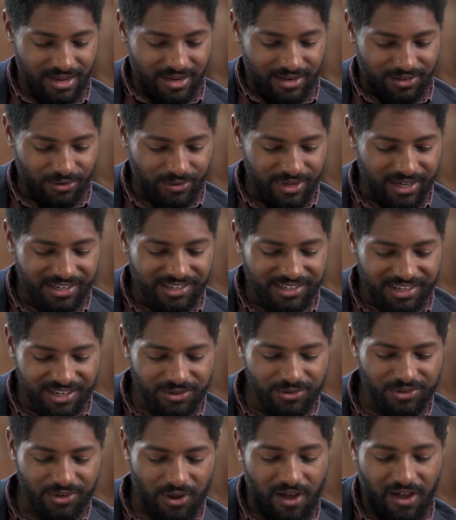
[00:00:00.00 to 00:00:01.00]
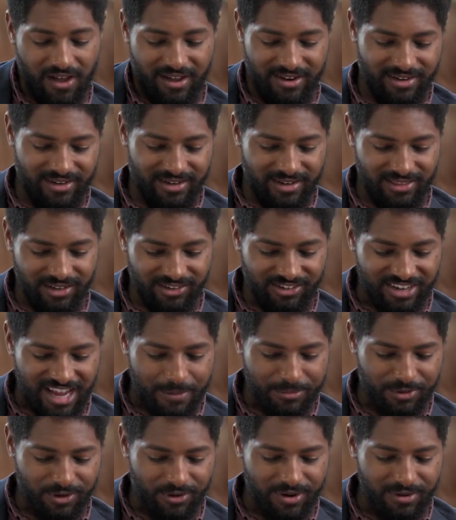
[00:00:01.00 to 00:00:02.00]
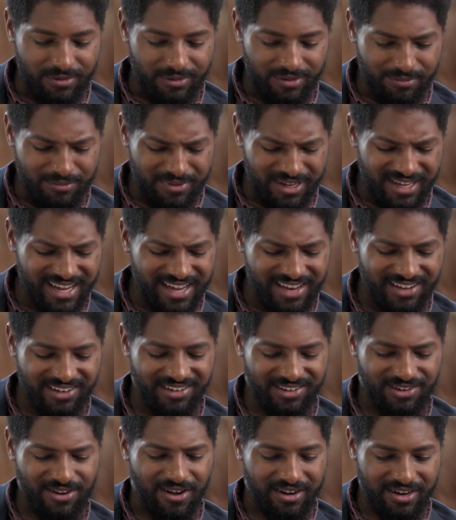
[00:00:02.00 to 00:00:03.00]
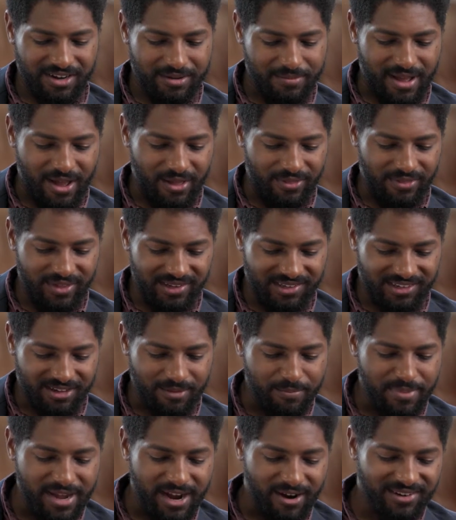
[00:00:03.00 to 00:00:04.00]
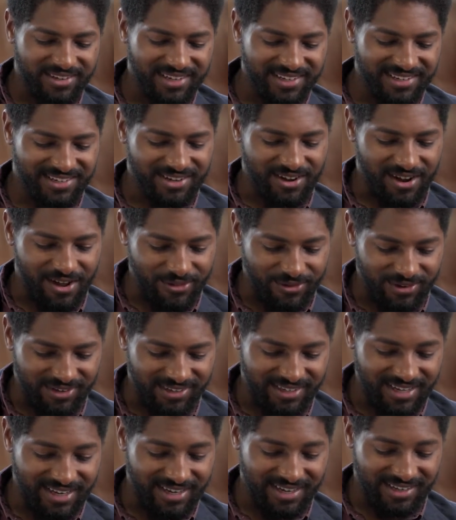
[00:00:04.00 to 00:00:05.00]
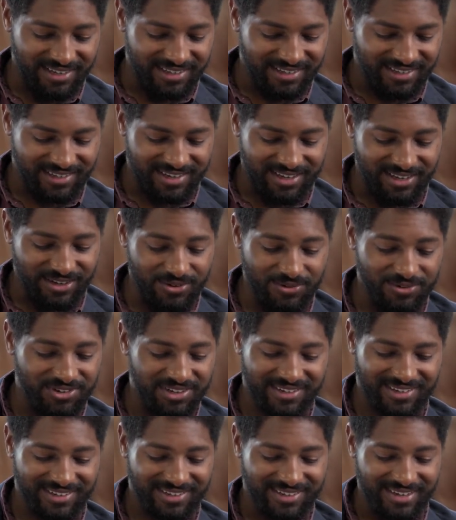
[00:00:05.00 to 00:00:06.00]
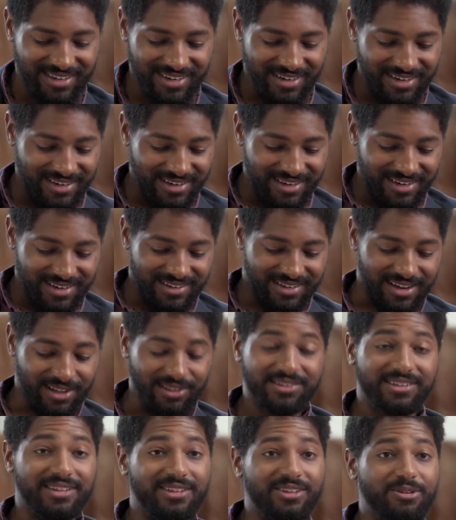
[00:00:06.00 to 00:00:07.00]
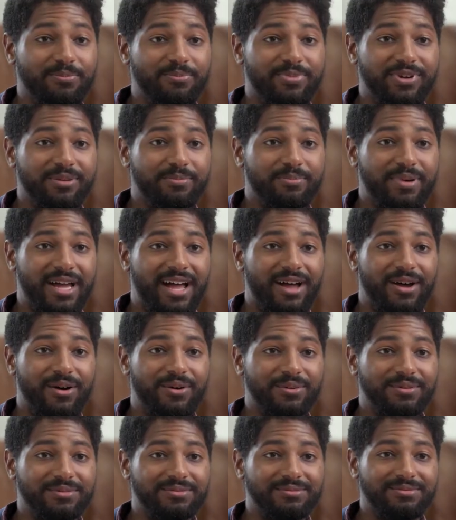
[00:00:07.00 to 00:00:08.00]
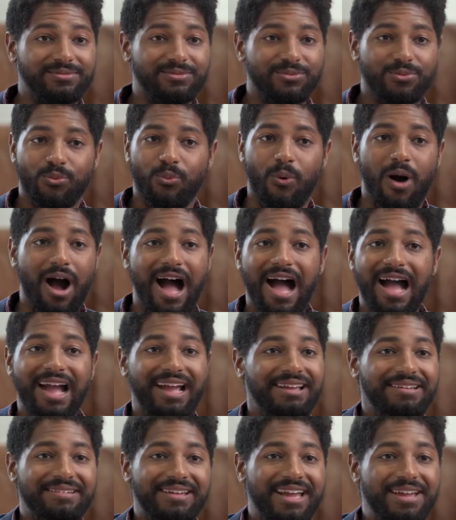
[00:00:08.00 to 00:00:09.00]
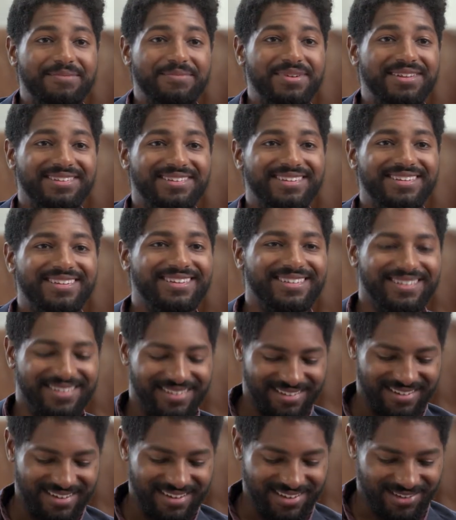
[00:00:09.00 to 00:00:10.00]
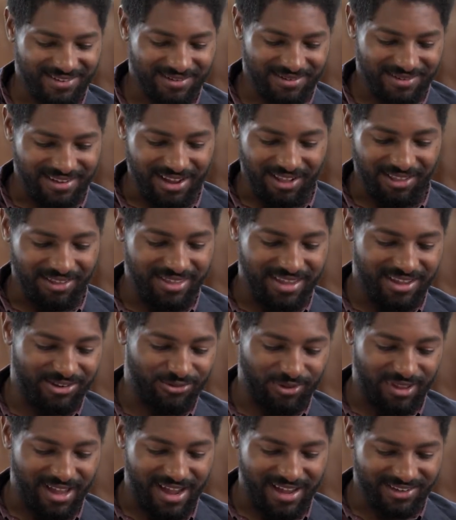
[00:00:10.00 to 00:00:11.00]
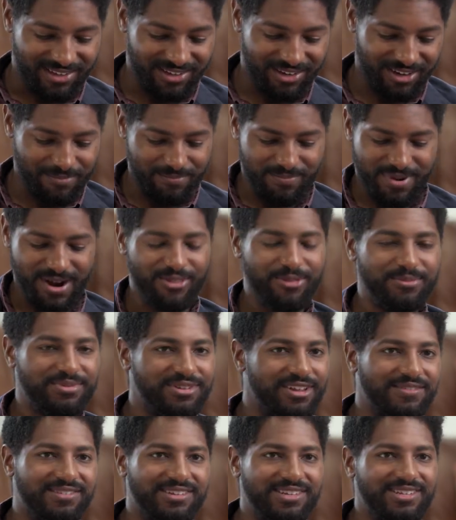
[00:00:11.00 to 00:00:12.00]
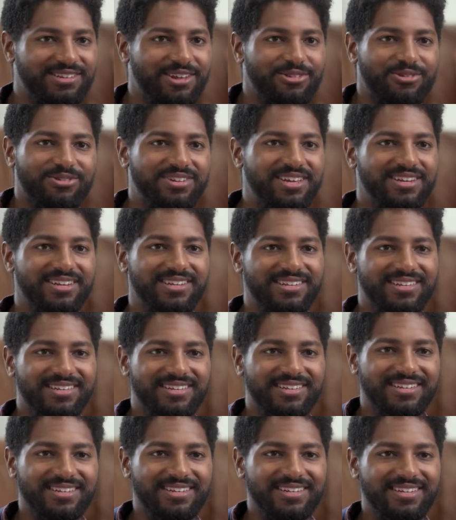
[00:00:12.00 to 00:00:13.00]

So he continues on in the chapter and begins talking about these comparisons to other cities. Can you just tell us a little bit about why Amos is telling the Israelites to compare themselves to these other cities?